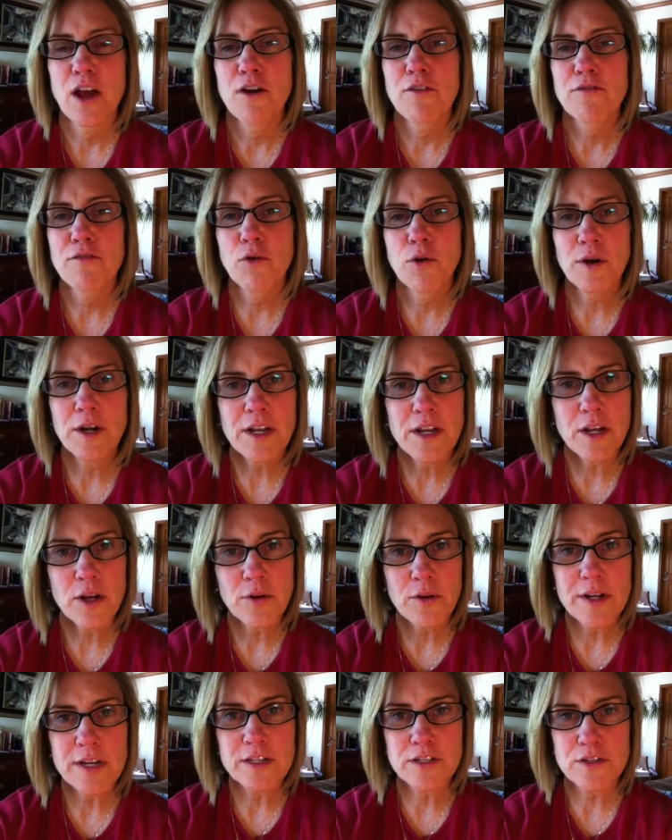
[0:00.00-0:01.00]
40
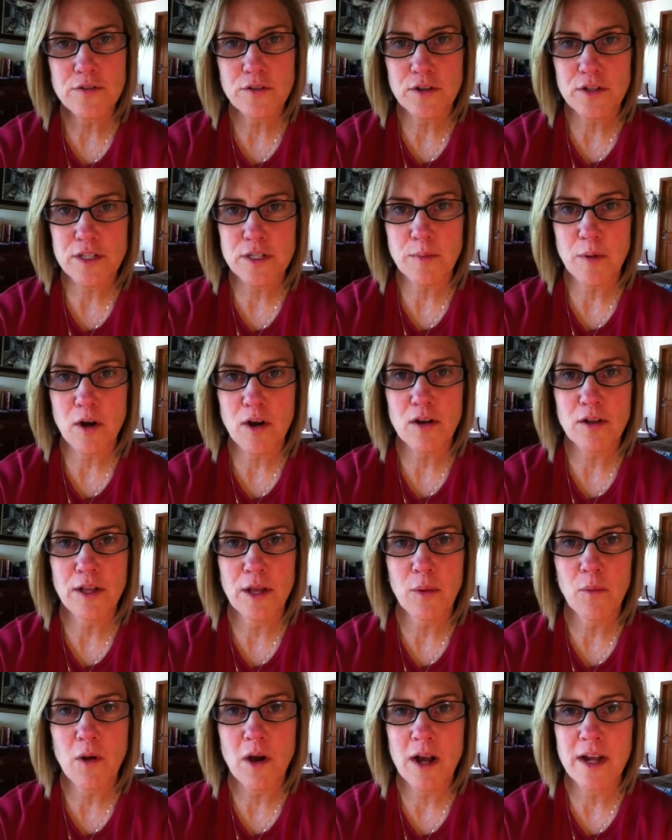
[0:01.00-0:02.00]
degrees for a
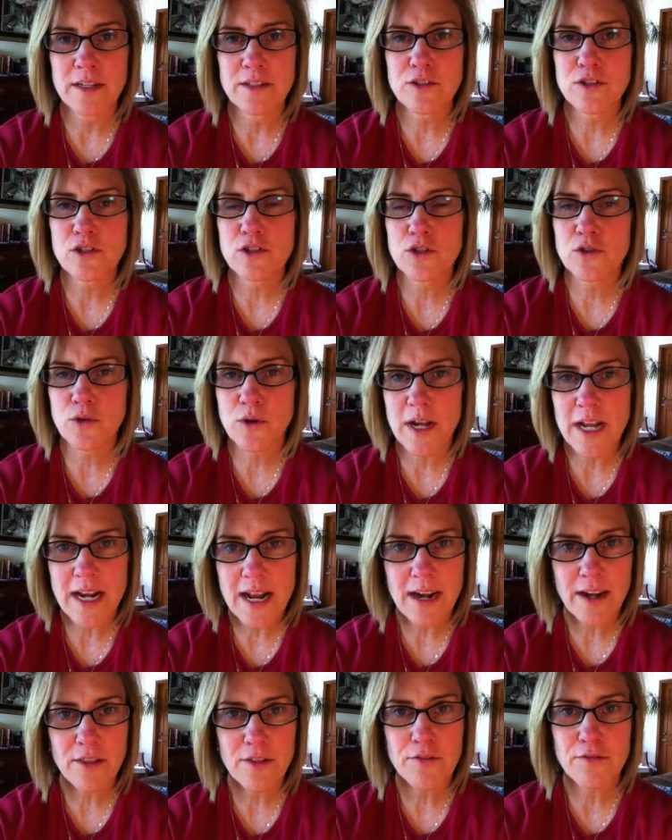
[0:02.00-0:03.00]
sparkling wine, straight
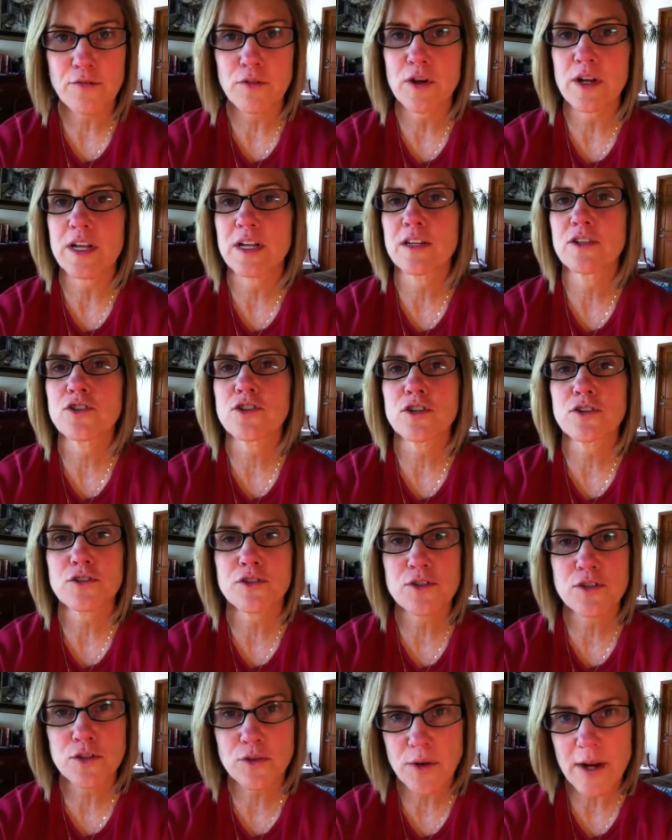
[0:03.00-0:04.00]
out of the fridge,
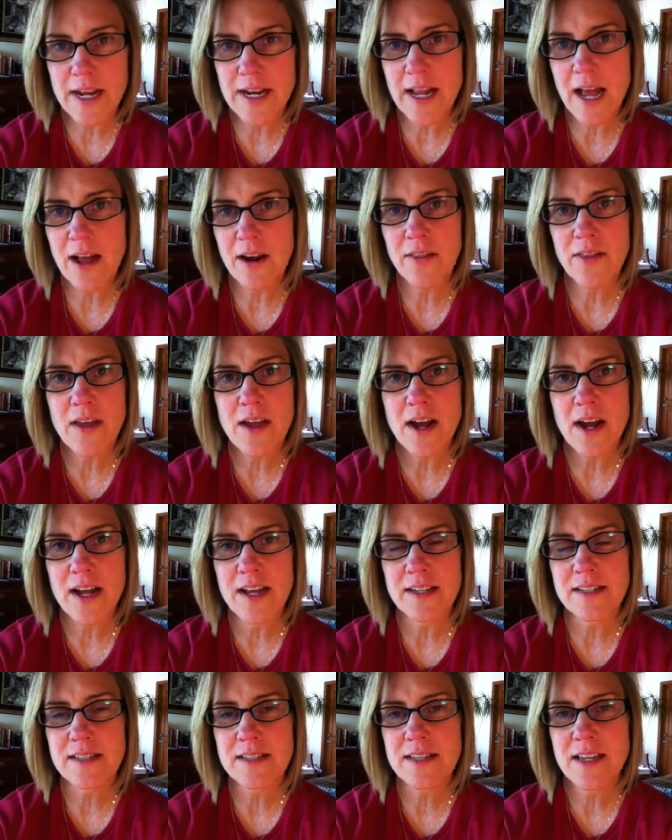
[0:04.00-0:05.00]
straight out of the
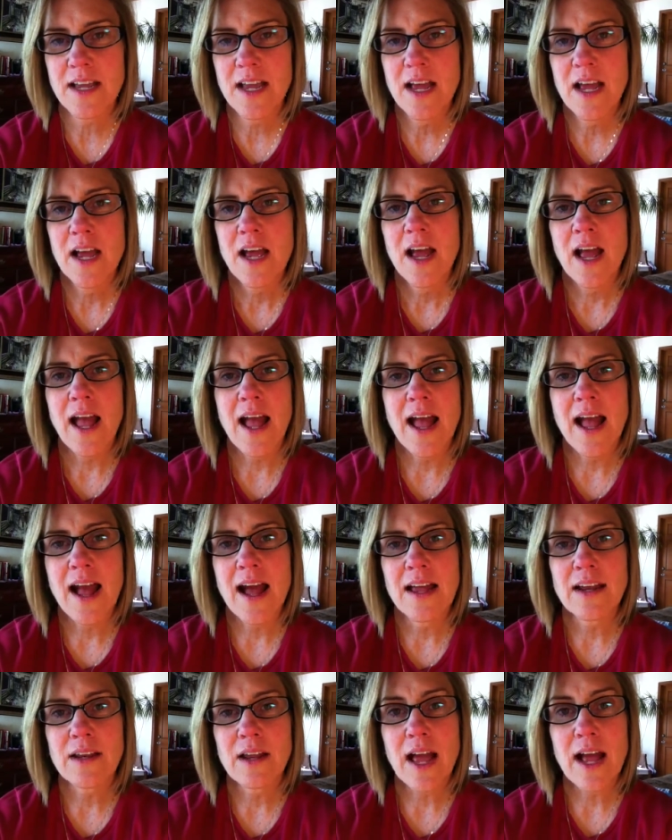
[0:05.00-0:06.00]
ice.
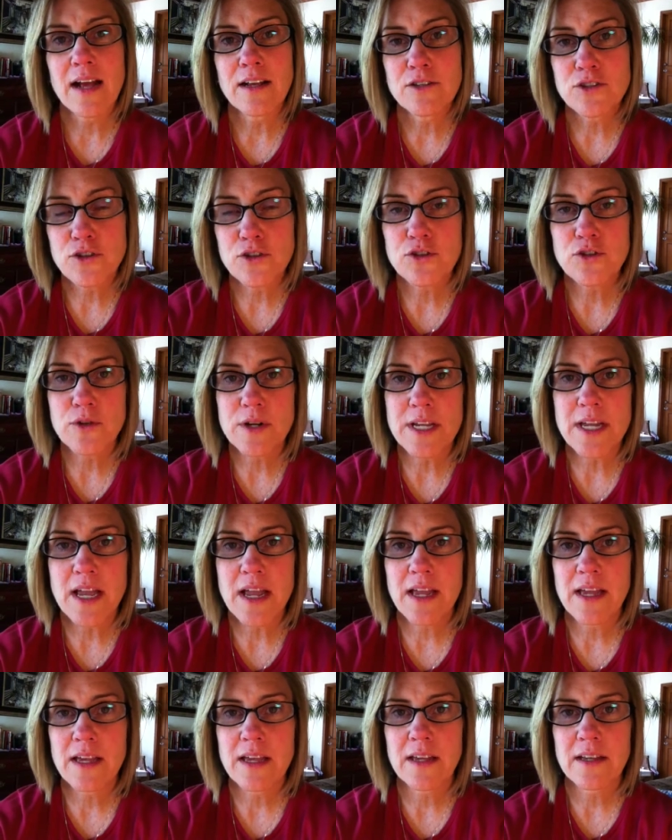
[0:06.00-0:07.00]
And as you're
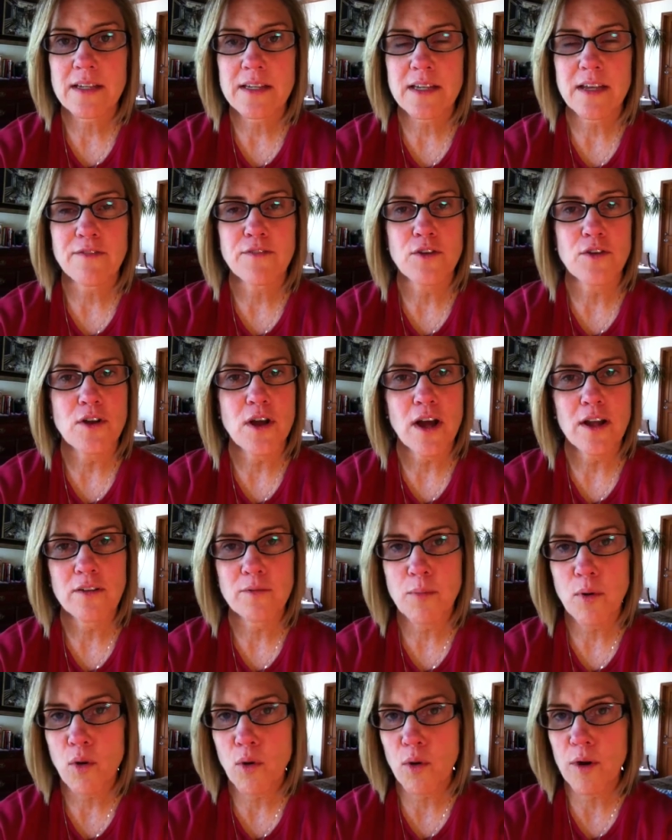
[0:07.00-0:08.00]
drinking it, if you're
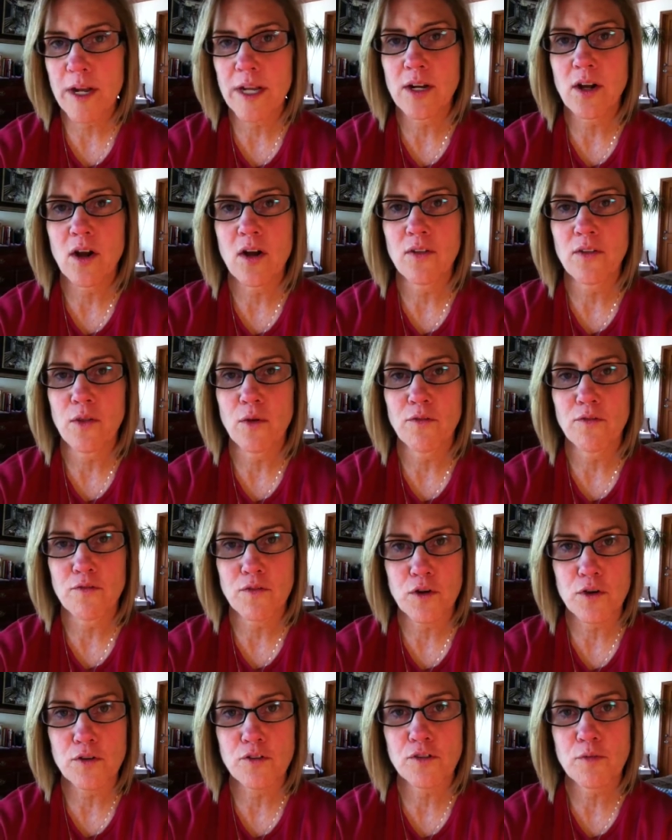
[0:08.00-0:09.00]
not pouring it all in the
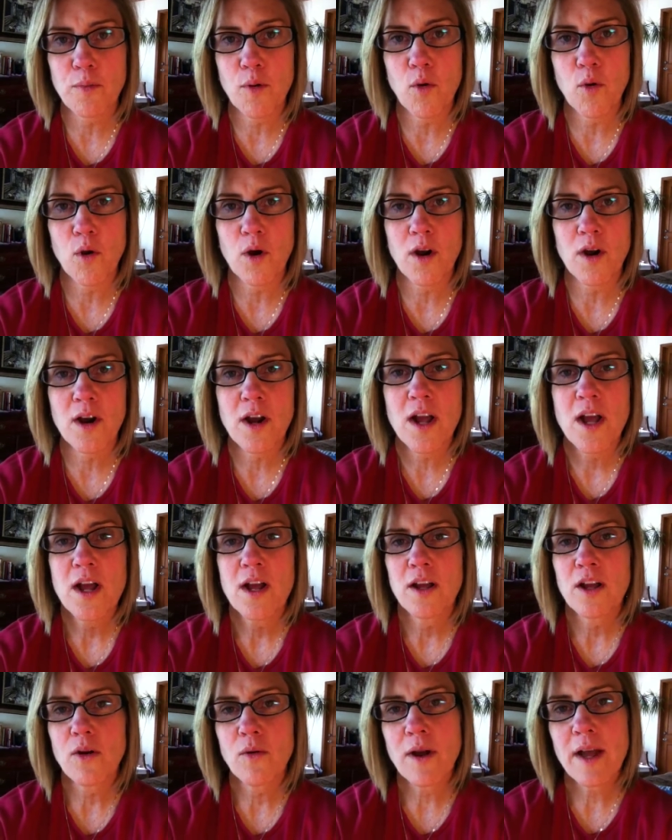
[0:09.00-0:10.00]
first pour,
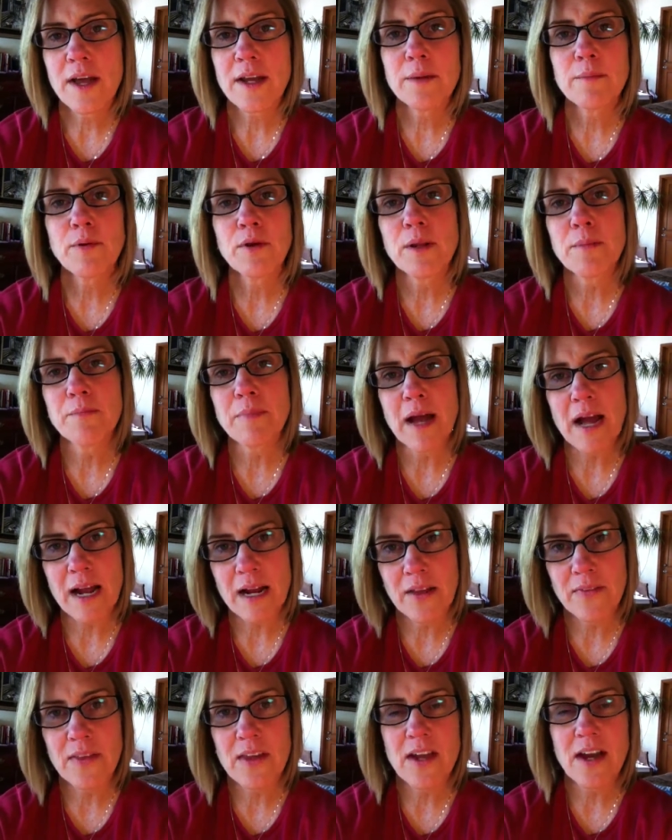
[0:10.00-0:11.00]
go ahead and put it
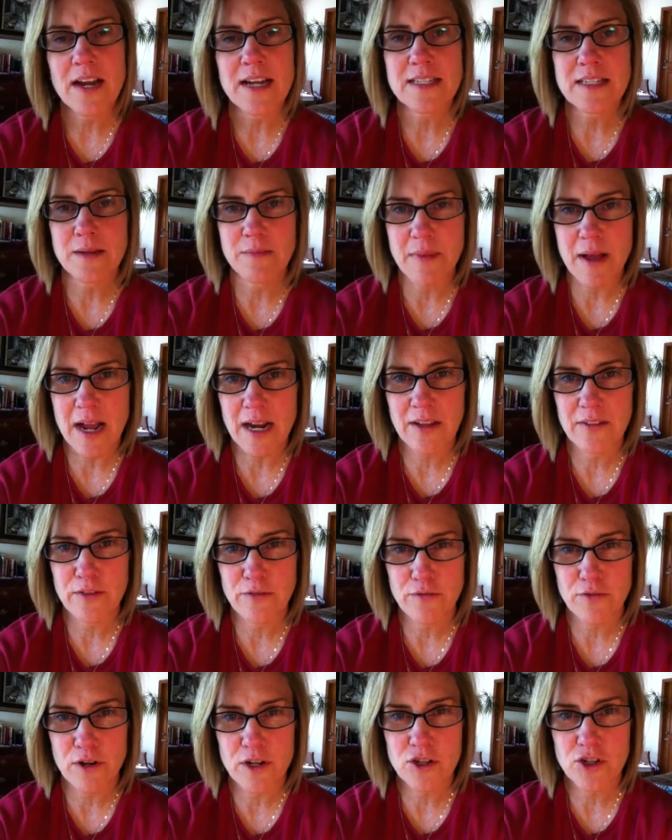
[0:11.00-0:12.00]
back in the ice and back in the
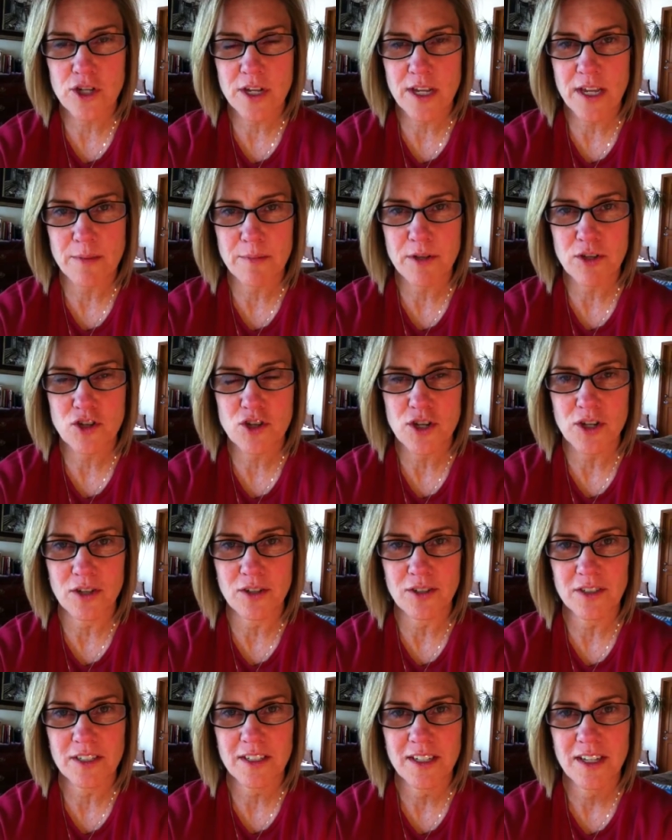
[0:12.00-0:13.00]
fridge to keep it
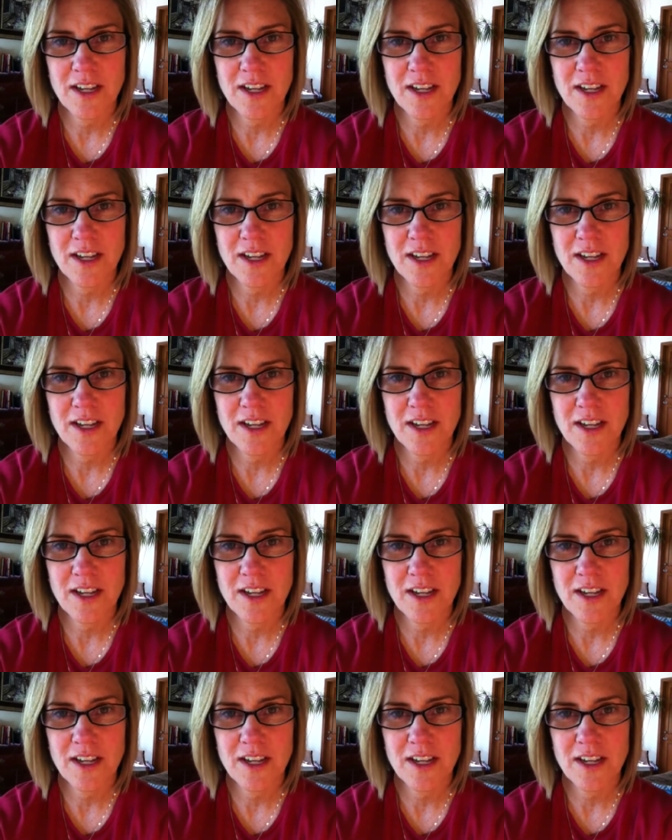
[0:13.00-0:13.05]
chilled.